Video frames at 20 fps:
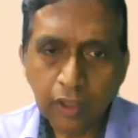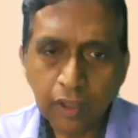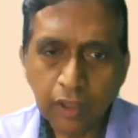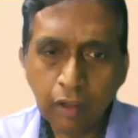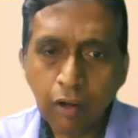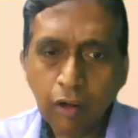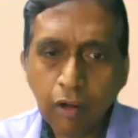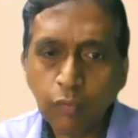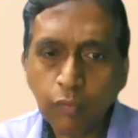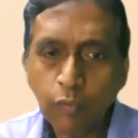a
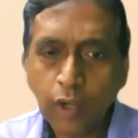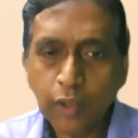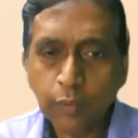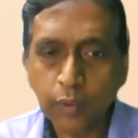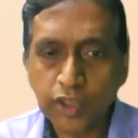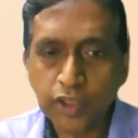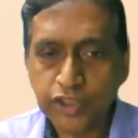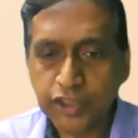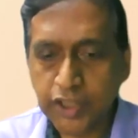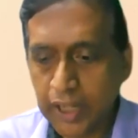lot of what
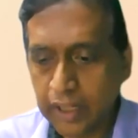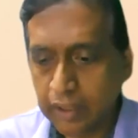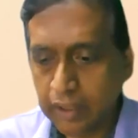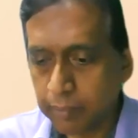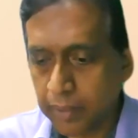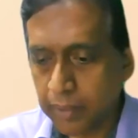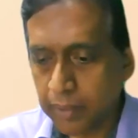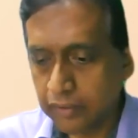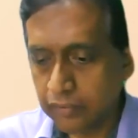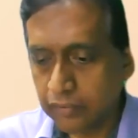was shared
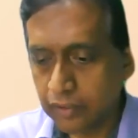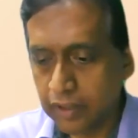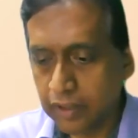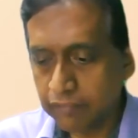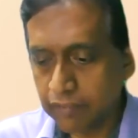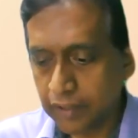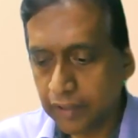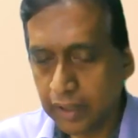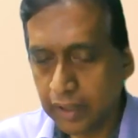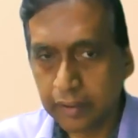by
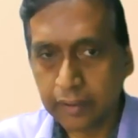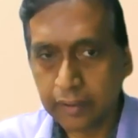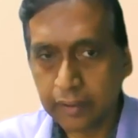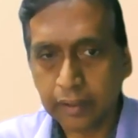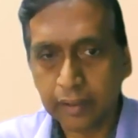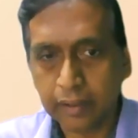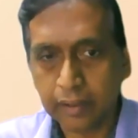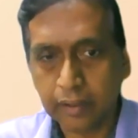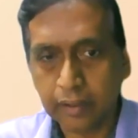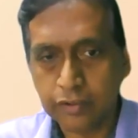Griff and
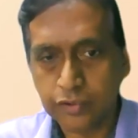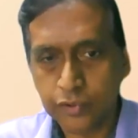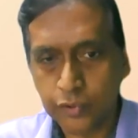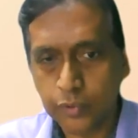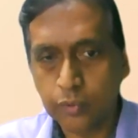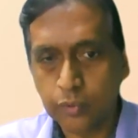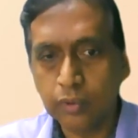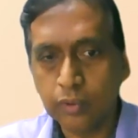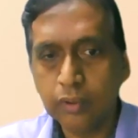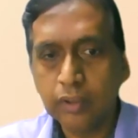
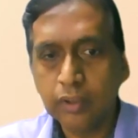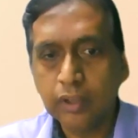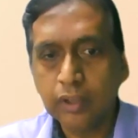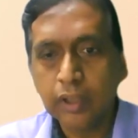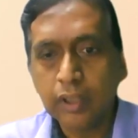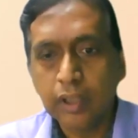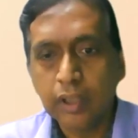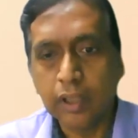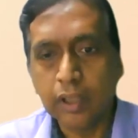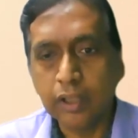Zul
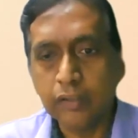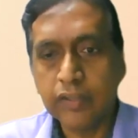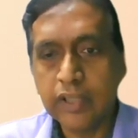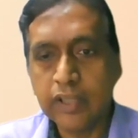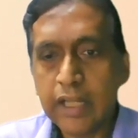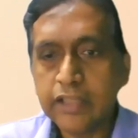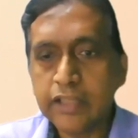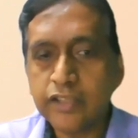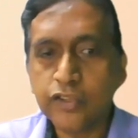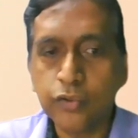
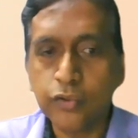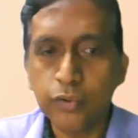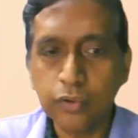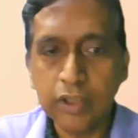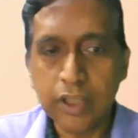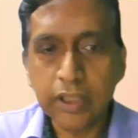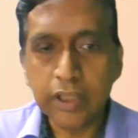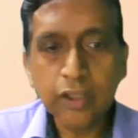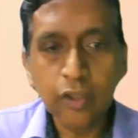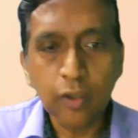relates to
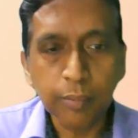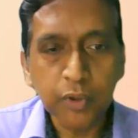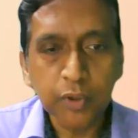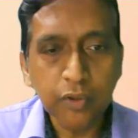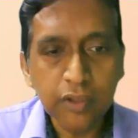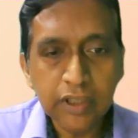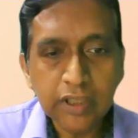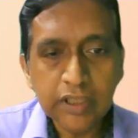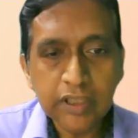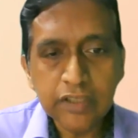learning
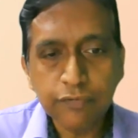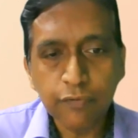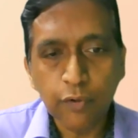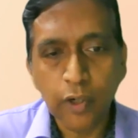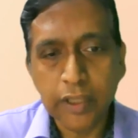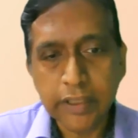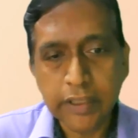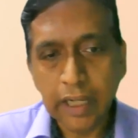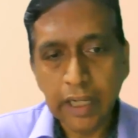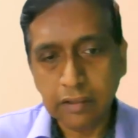communities for
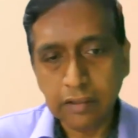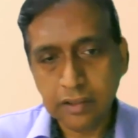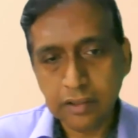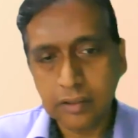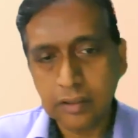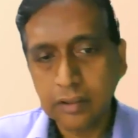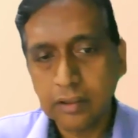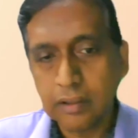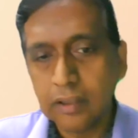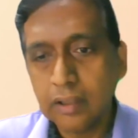
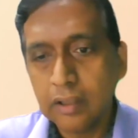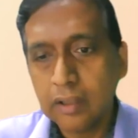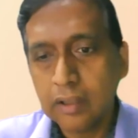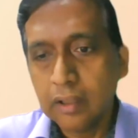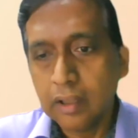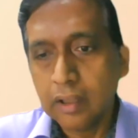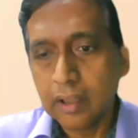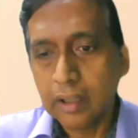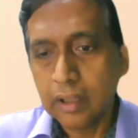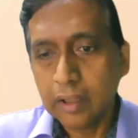adults.
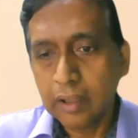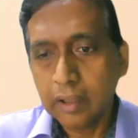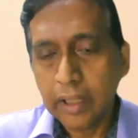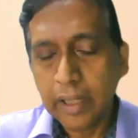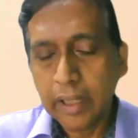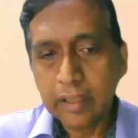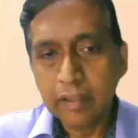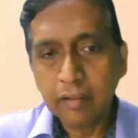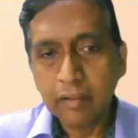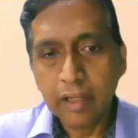
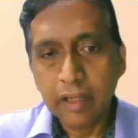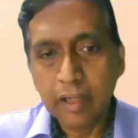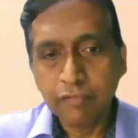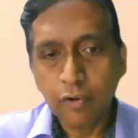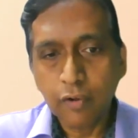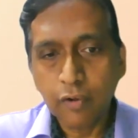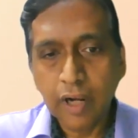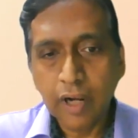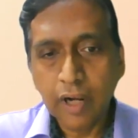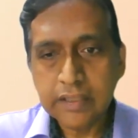And
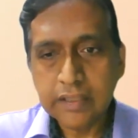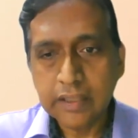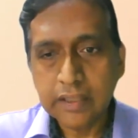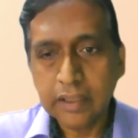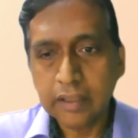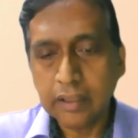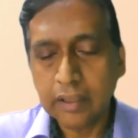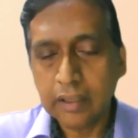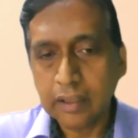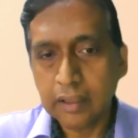for us
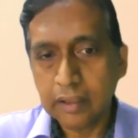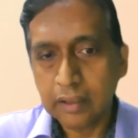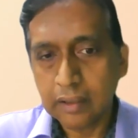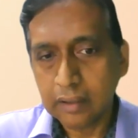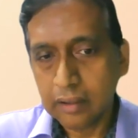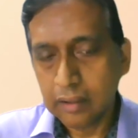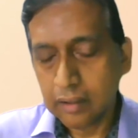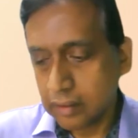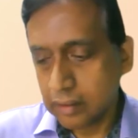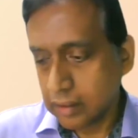in the